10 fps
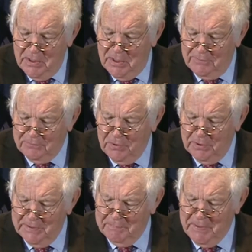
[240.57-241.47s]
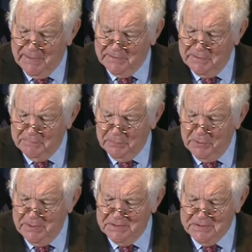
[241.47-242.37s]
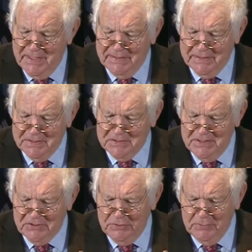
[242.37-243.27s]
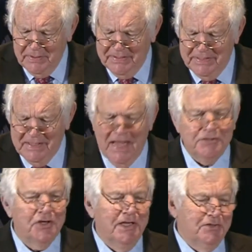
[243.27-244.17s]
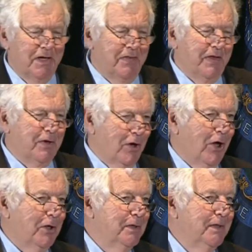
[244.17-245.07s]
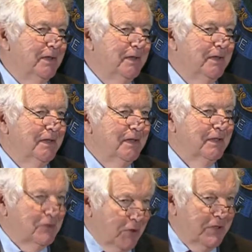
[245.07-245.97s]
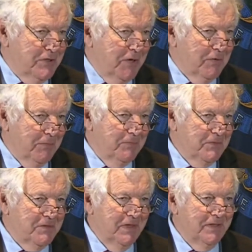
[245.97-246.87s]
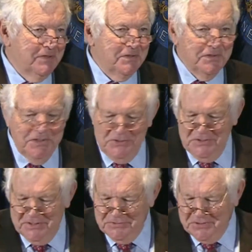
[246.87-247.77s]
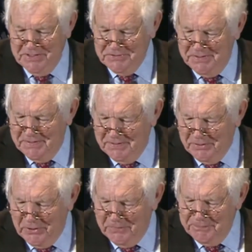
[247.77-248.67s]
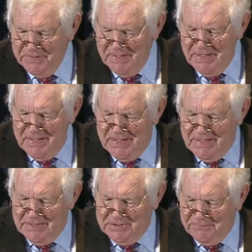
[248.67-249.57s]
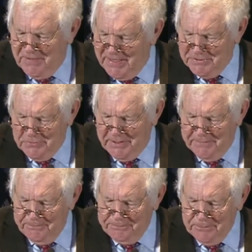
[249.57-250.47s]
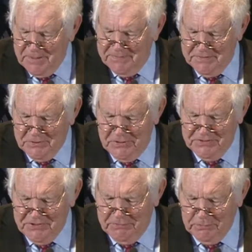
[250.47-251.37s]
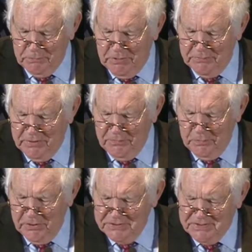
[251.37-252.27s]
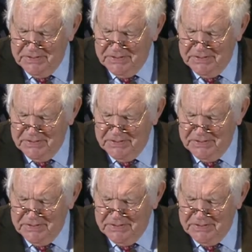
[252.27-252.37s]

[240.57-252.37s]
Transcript: for all impacted employees, saying the decision really did not change anything at all. Attorney General said this decision didn't change anything at all. In his advisory, the Attorney General wrote, in other words, the